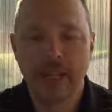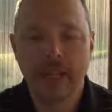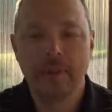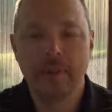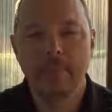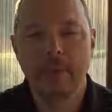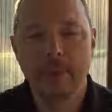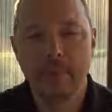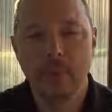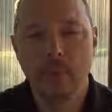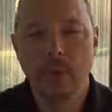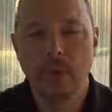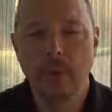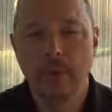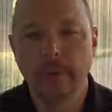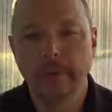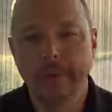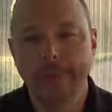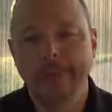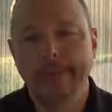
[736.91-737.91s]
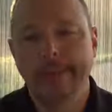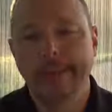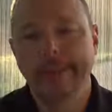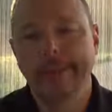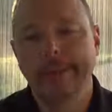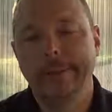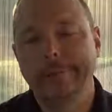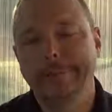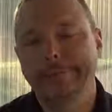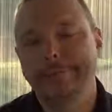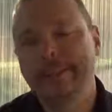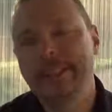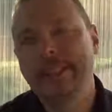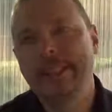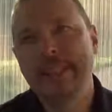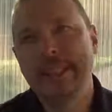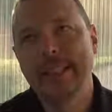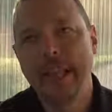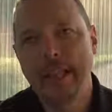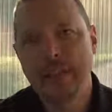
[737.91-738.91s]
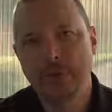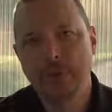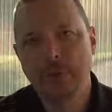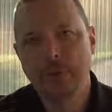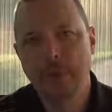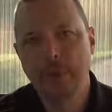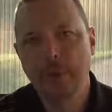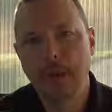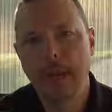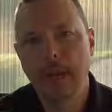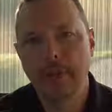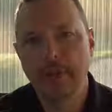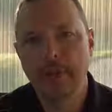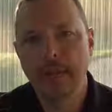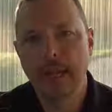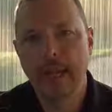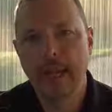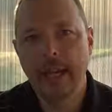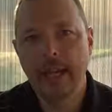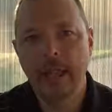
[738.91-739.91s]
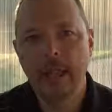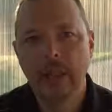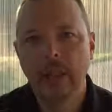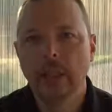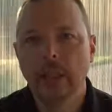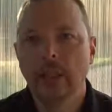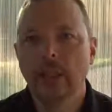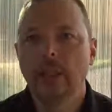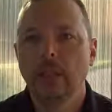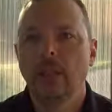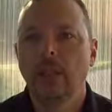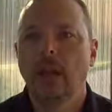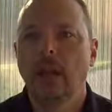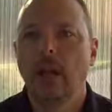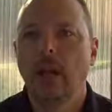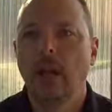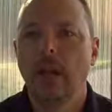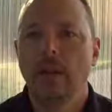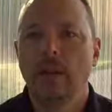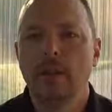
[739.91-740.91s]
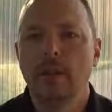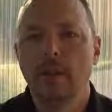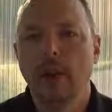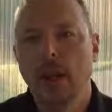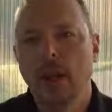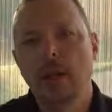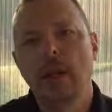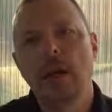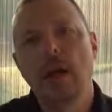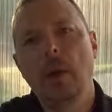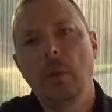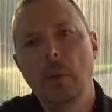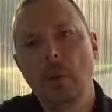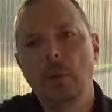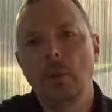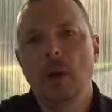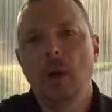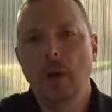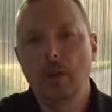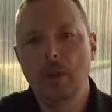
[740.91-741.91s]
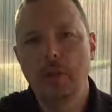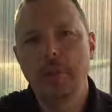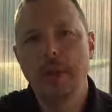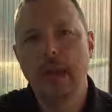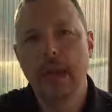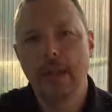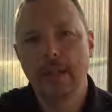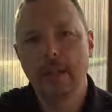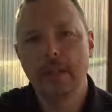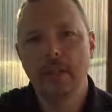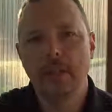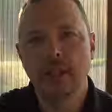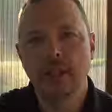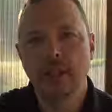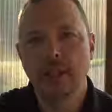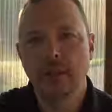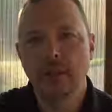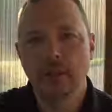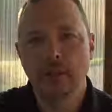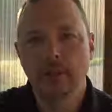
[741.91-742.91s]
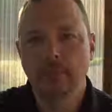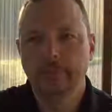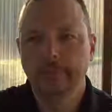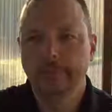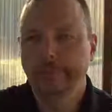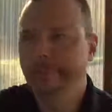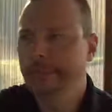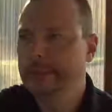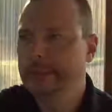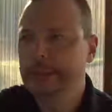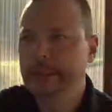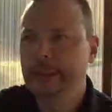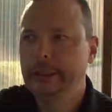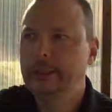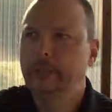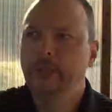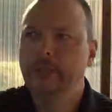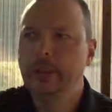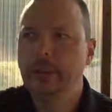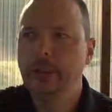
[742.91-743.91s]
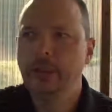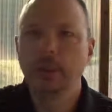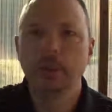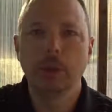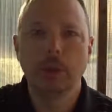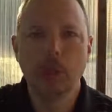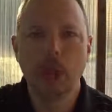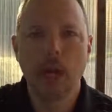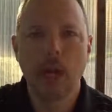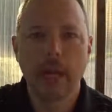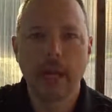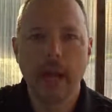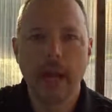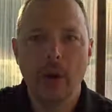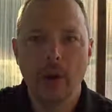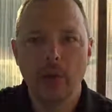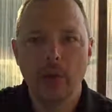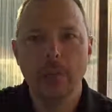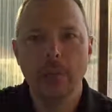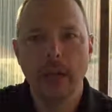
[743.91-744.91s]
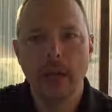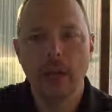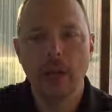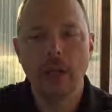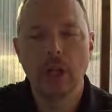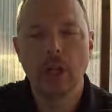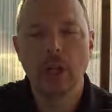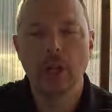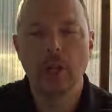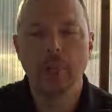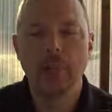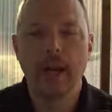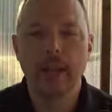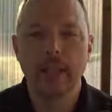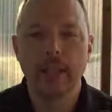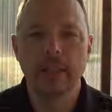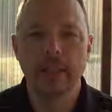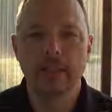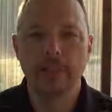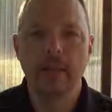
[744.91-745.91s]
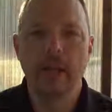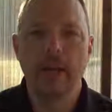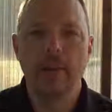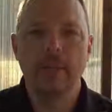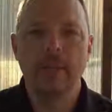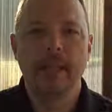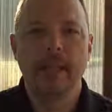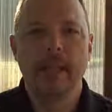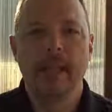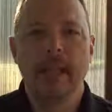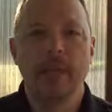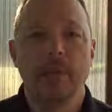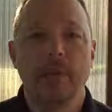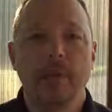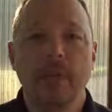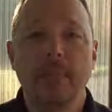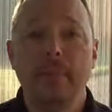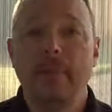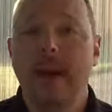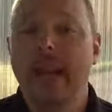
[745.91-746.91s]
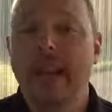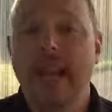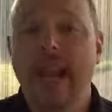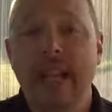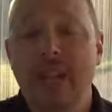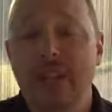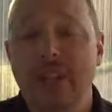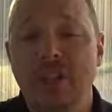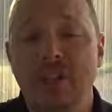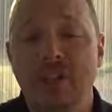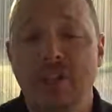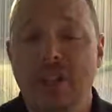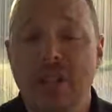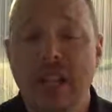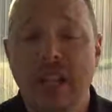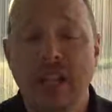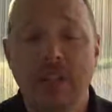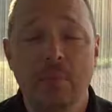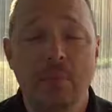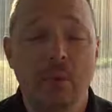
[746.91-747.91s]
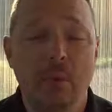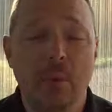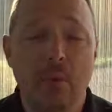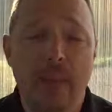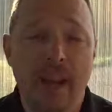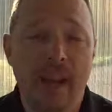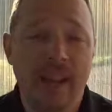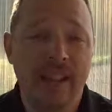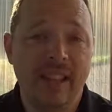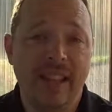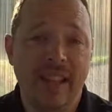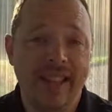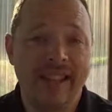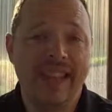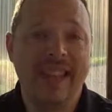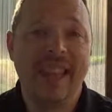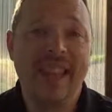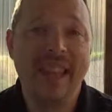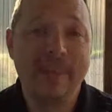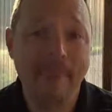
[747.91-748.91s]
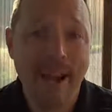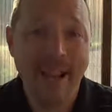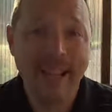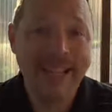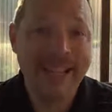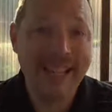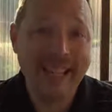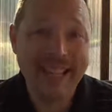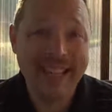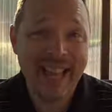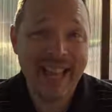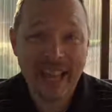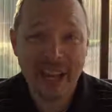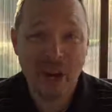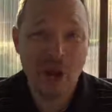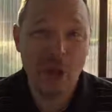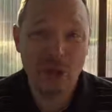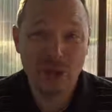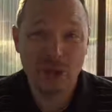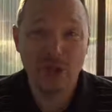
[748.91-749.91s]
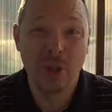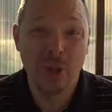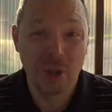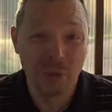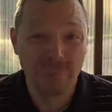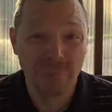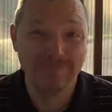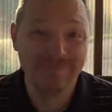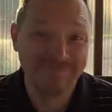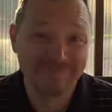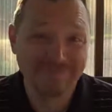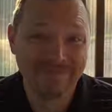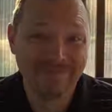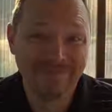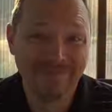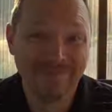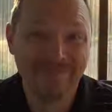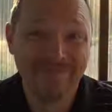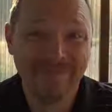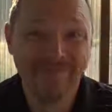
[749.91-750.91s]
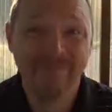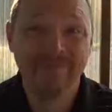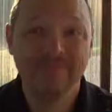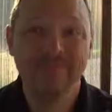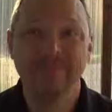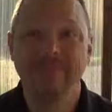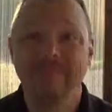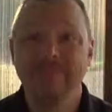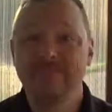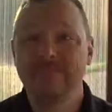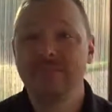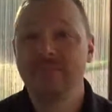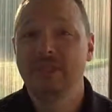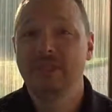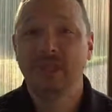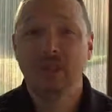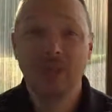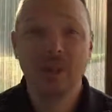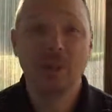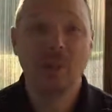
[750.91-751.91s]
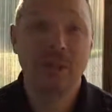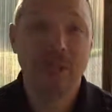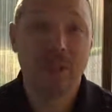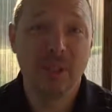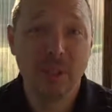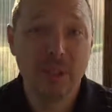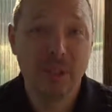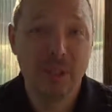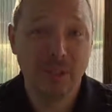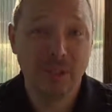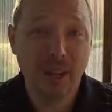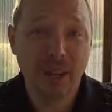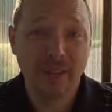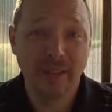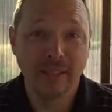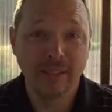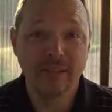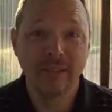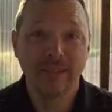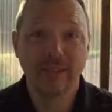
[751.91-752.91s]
I can be more um, successful throughout the day. Uh, so I'll, I will not call you back until uh, the two o'clock hour, but I'll call you back sometime in that hour. They might ask you to tell them more about that. They might need that also. So you know what to do, right?